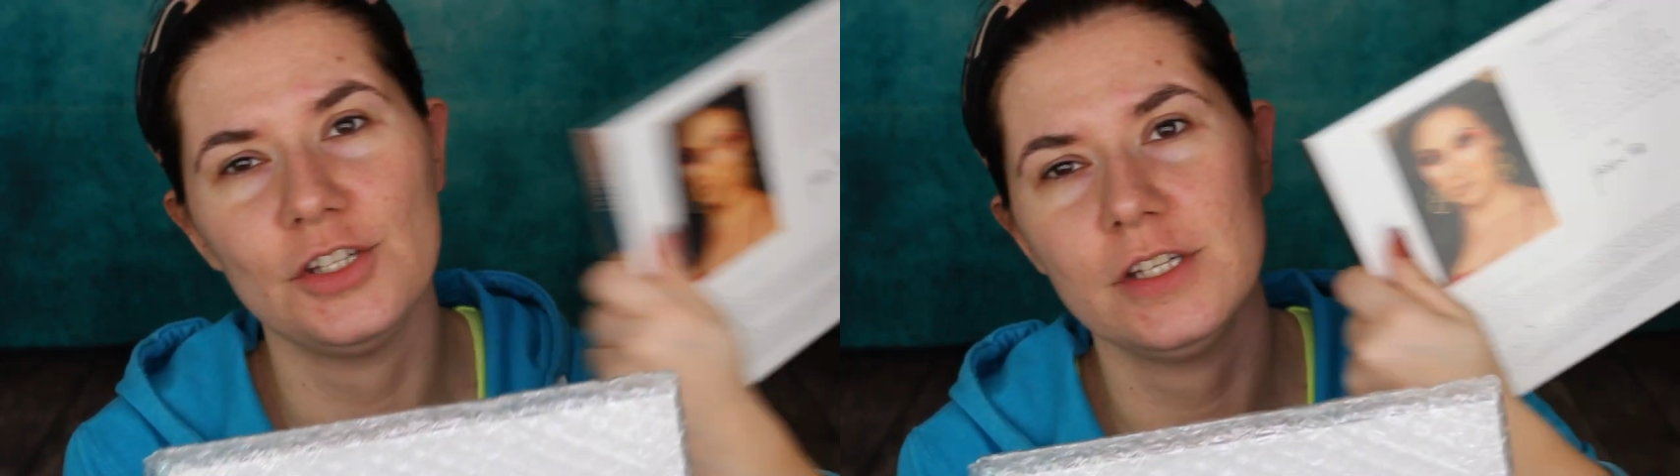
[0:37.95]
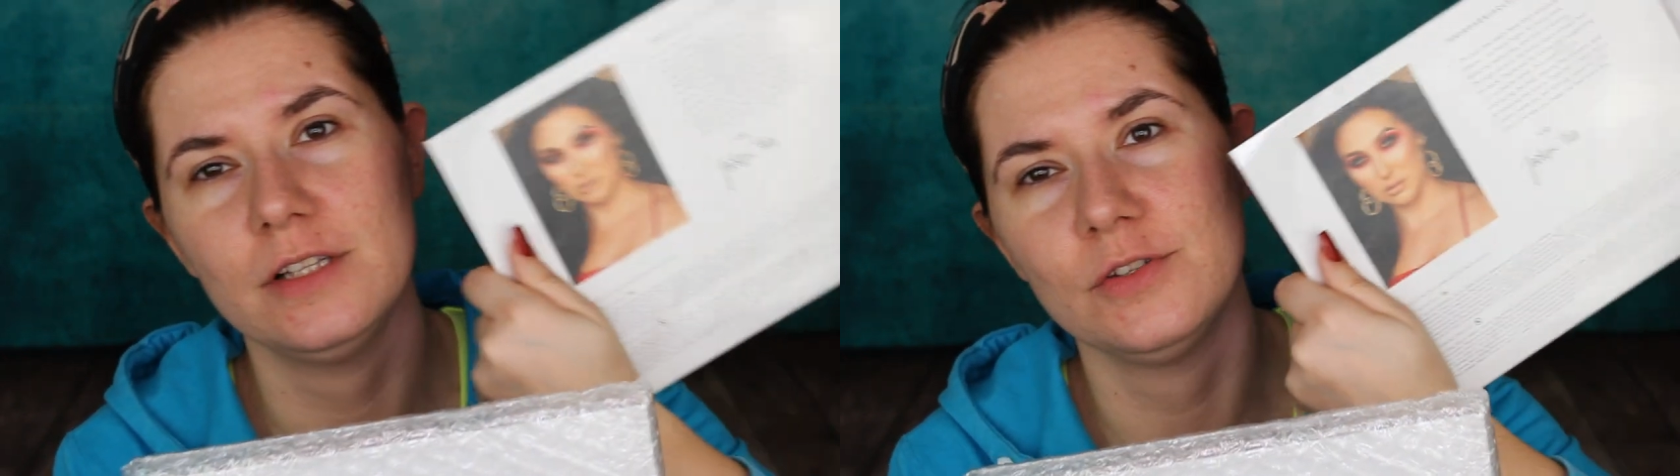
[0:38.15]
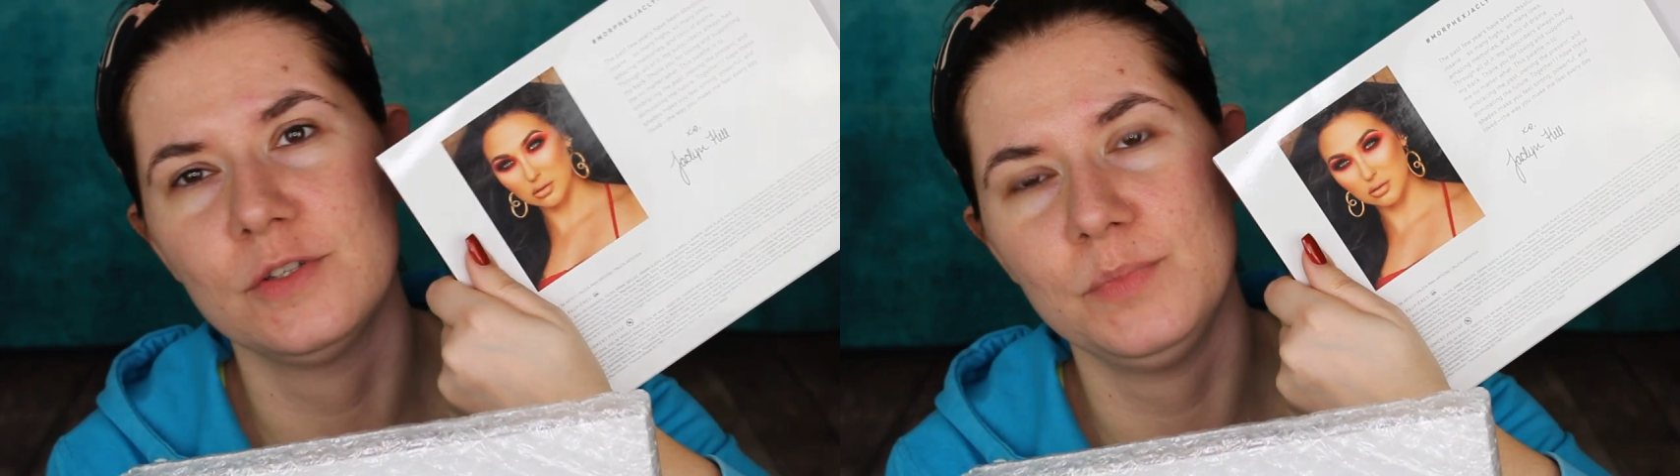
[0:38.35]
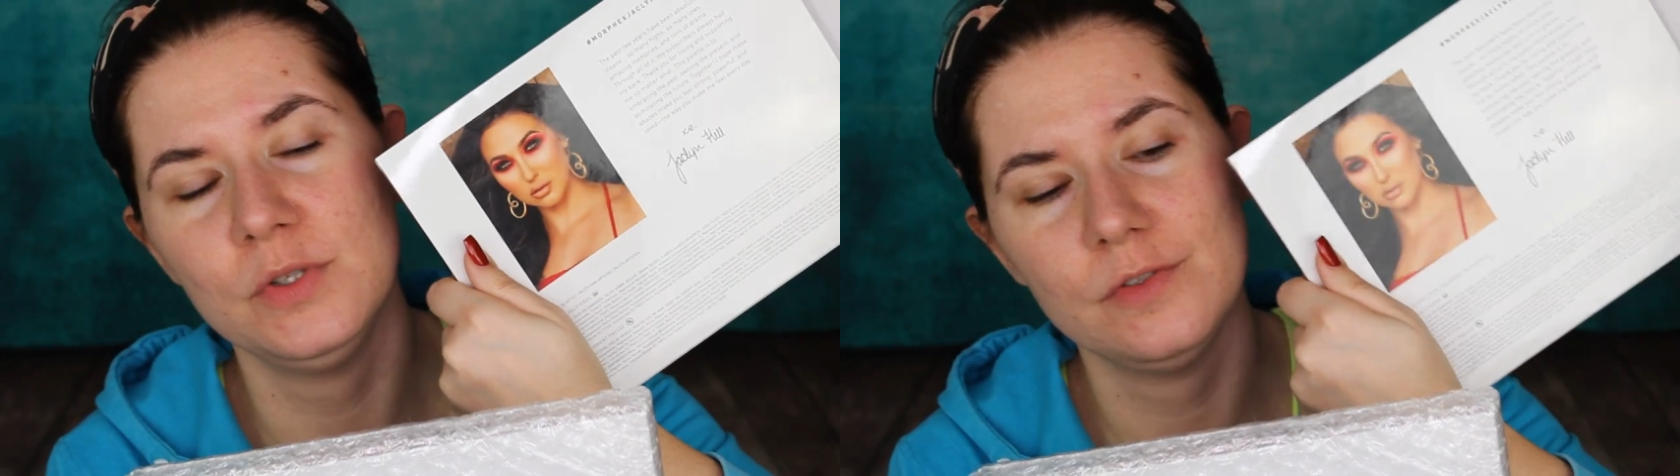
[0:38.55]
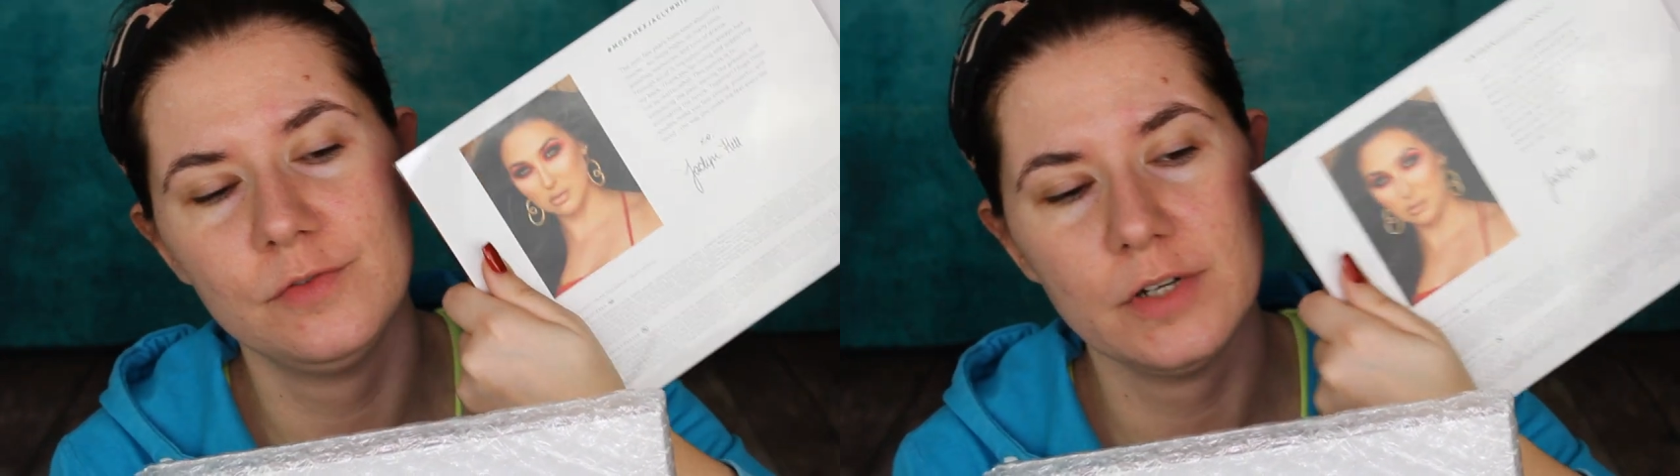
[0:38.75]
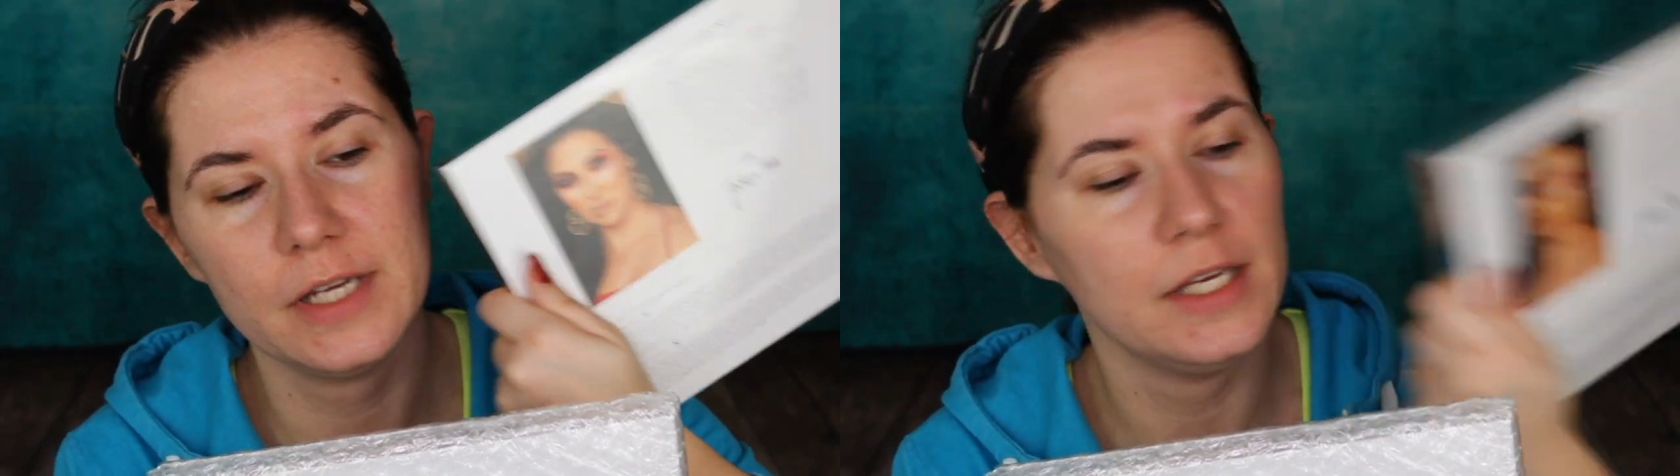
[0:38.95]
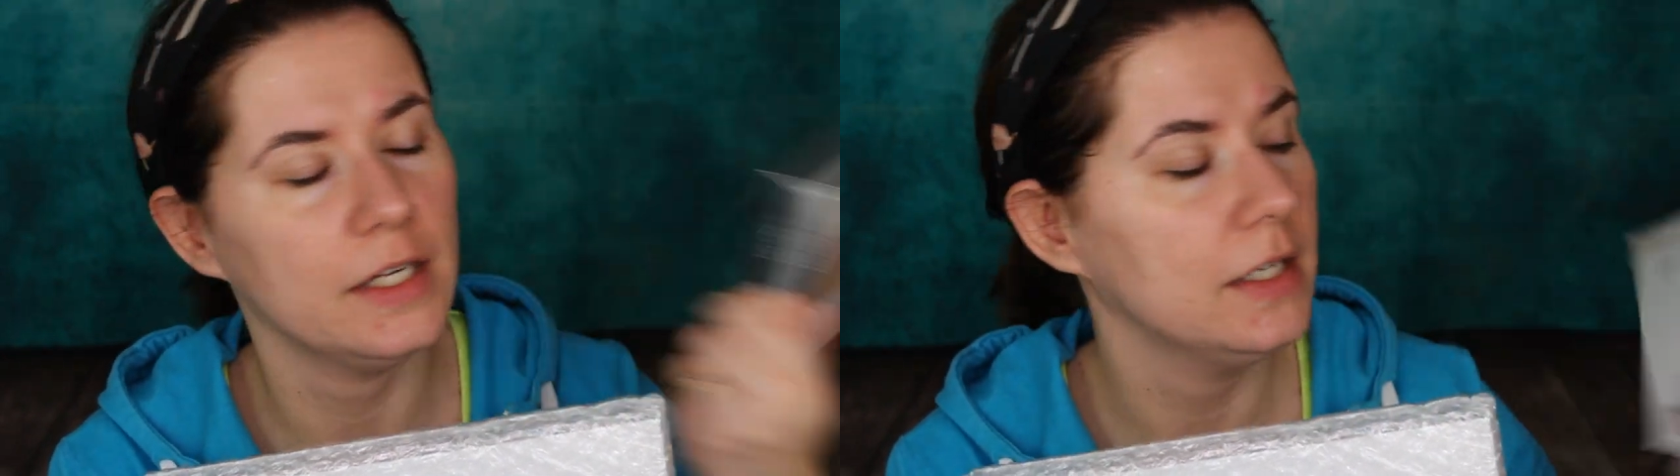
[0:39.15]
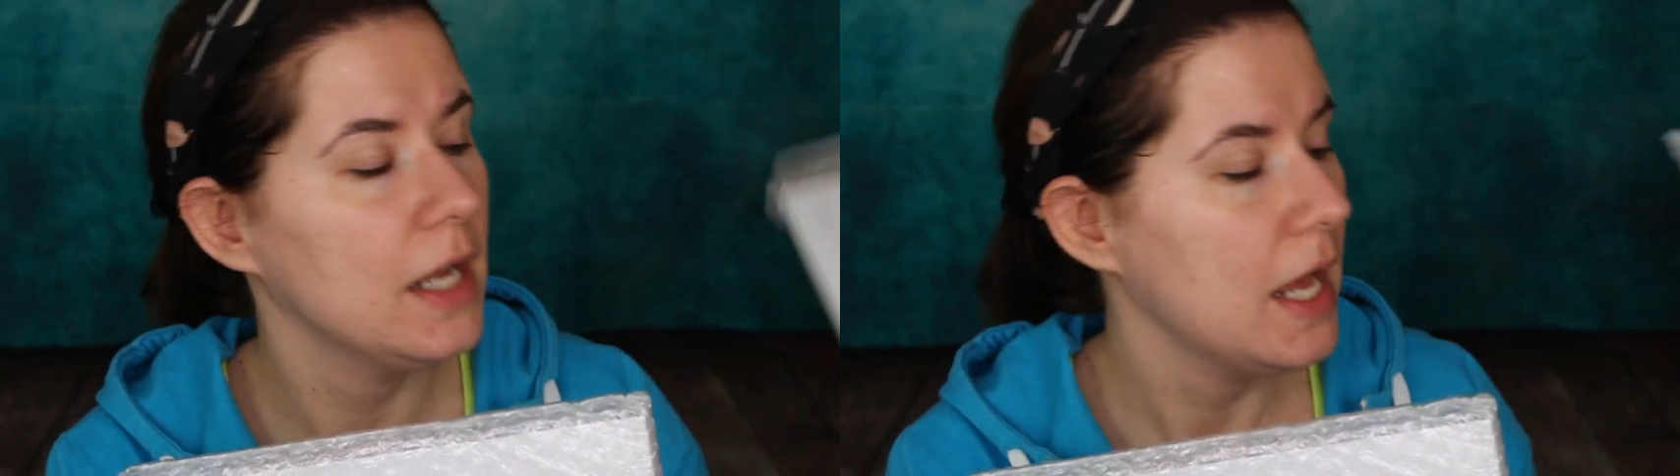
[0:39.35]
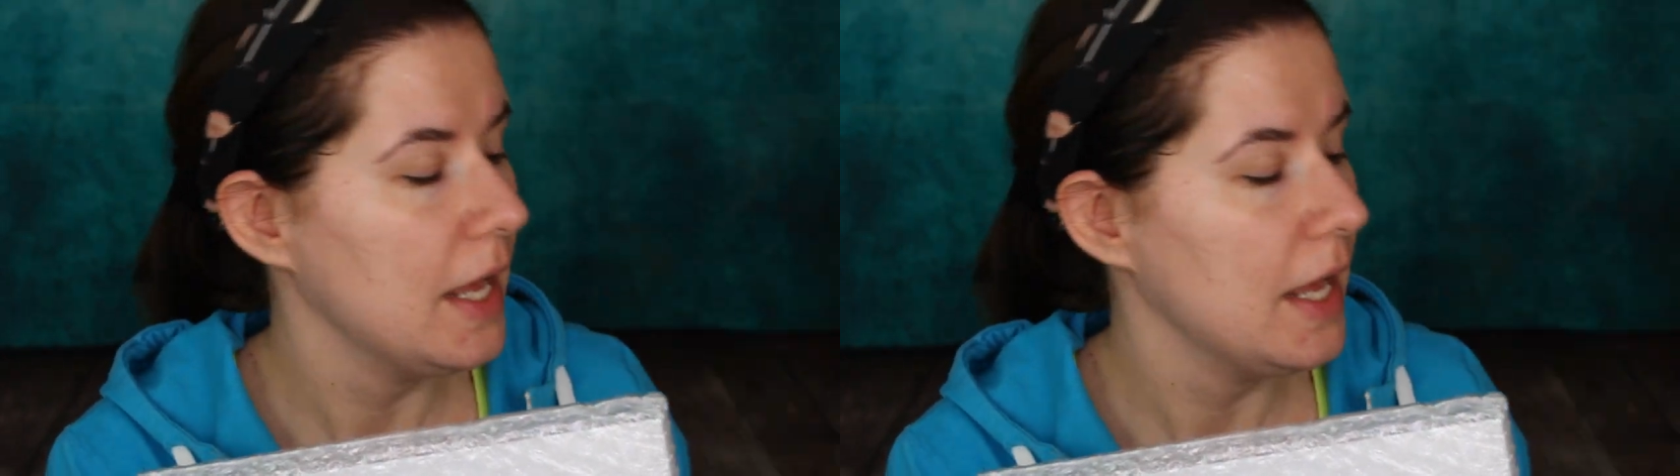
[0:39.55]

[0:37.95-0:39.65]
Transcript: She looks beautiful here.